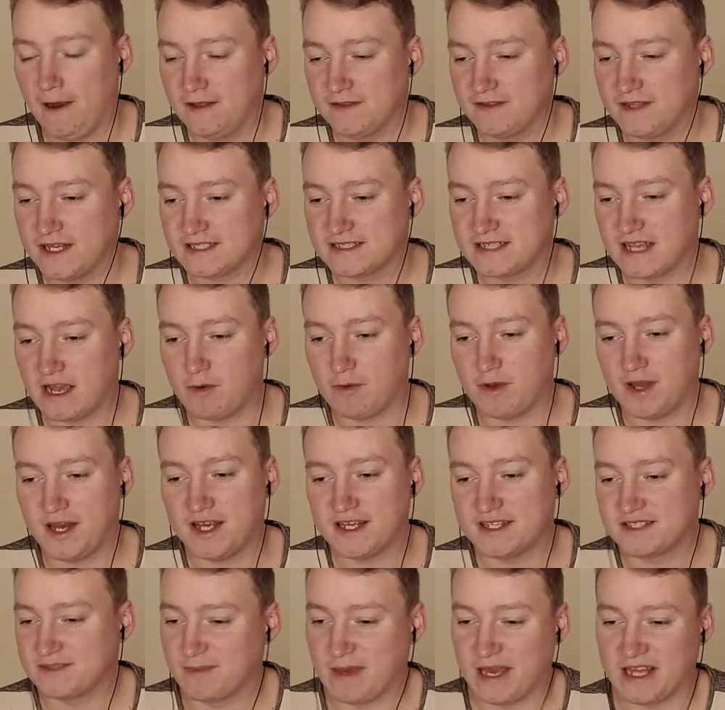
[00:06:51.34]
That's how it
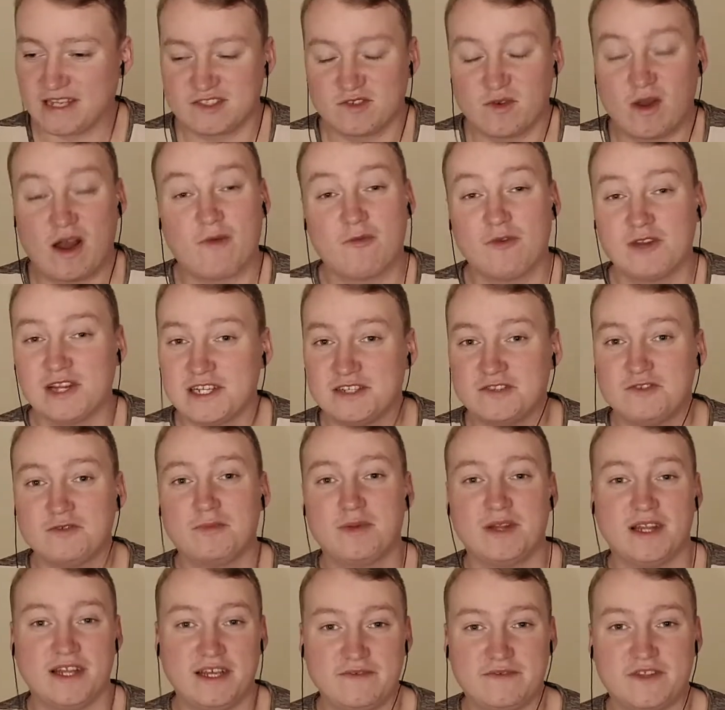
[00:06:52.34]
is, man. So I really do
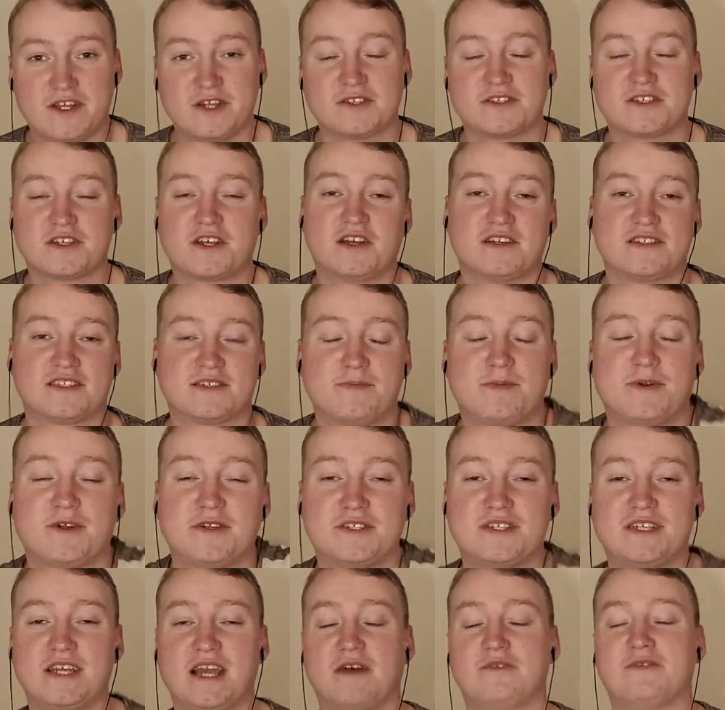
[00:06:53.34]
believe there's a
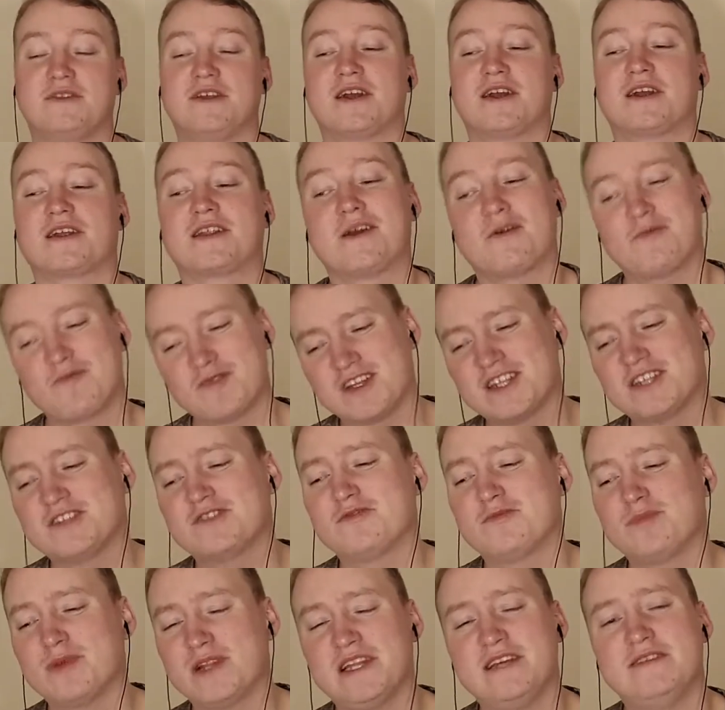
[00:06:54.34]
conspiracy out there, and I really
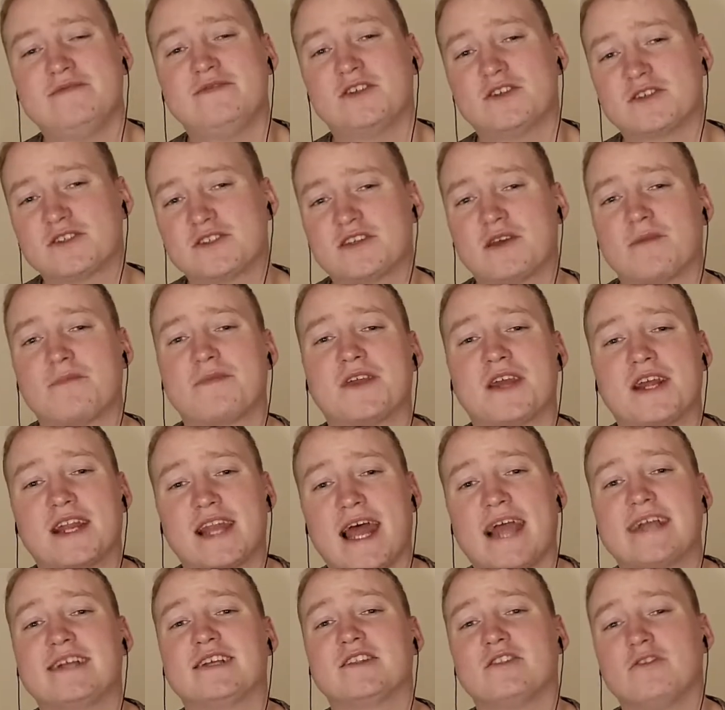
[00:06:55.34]
do believe there's something
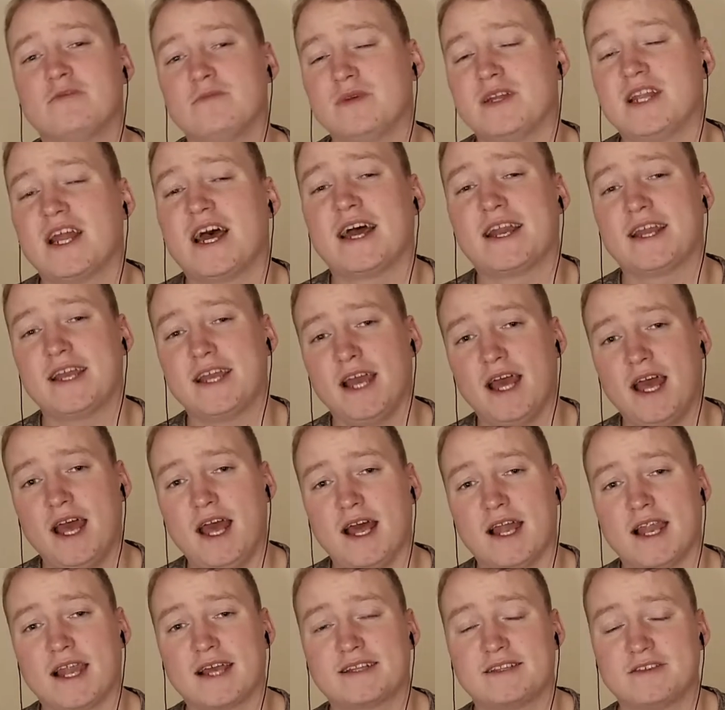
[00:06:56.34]
like Illuminati.
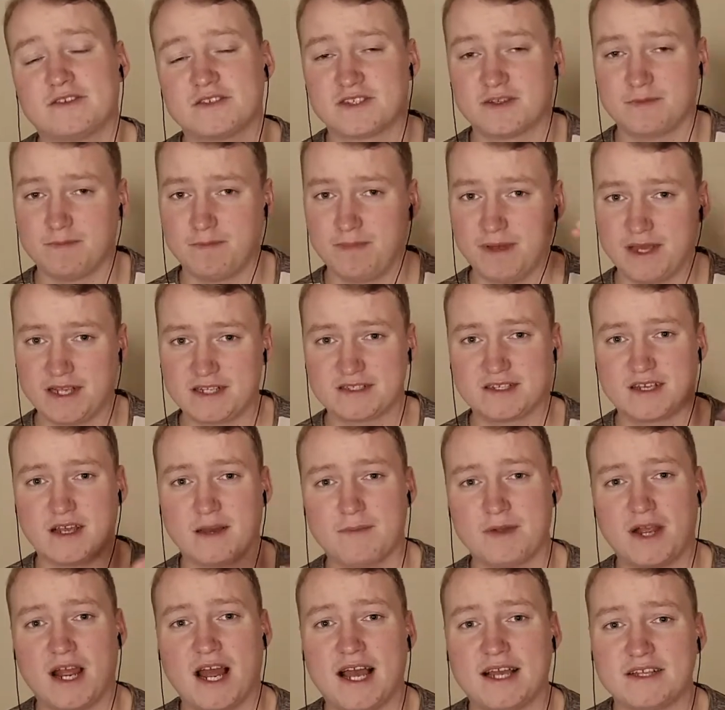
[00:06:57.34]
Like there's some big
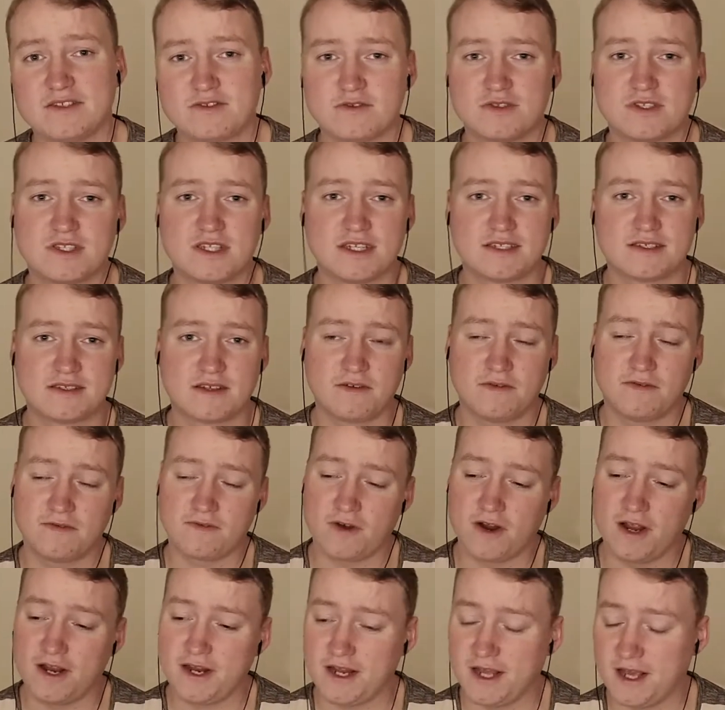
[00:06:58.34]
tough guys who sits on the
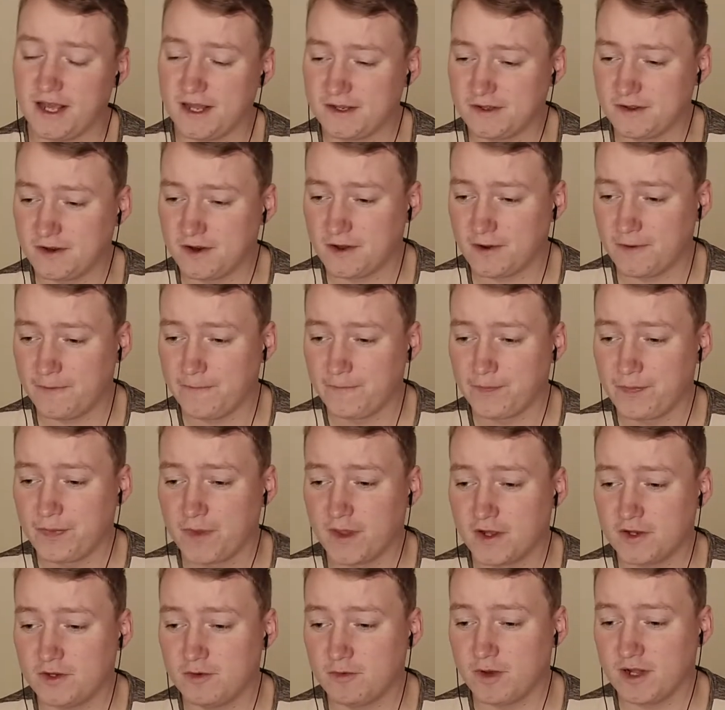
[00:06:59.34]
front and, you know,
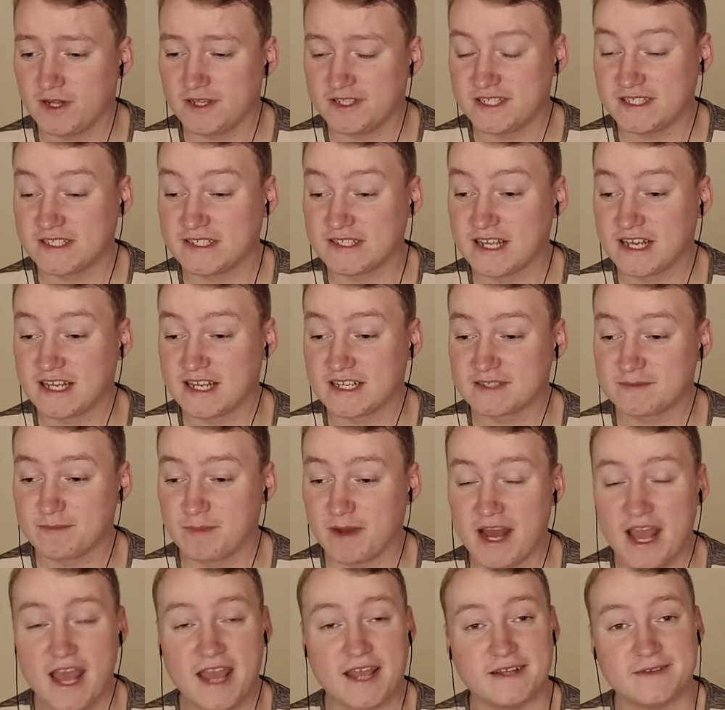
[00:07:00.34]
do all these things. But
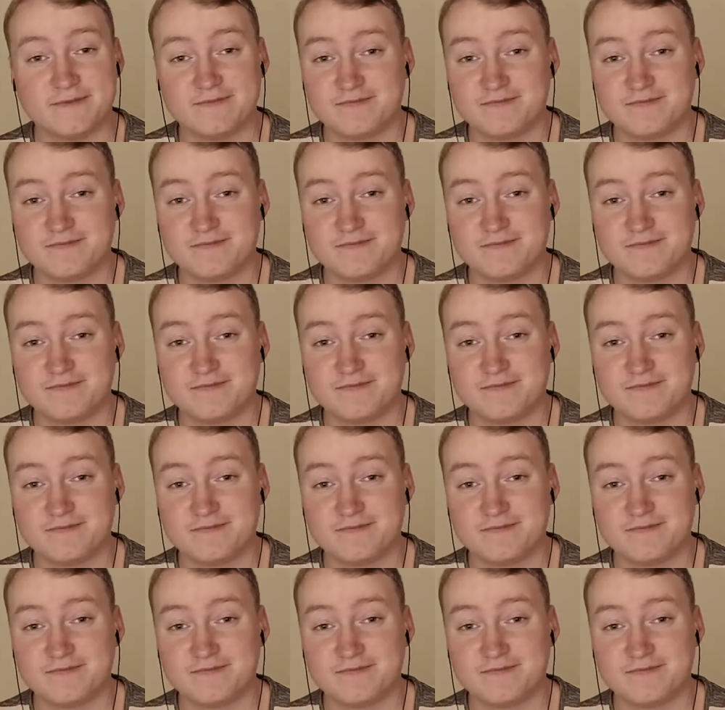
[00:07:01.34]
hey,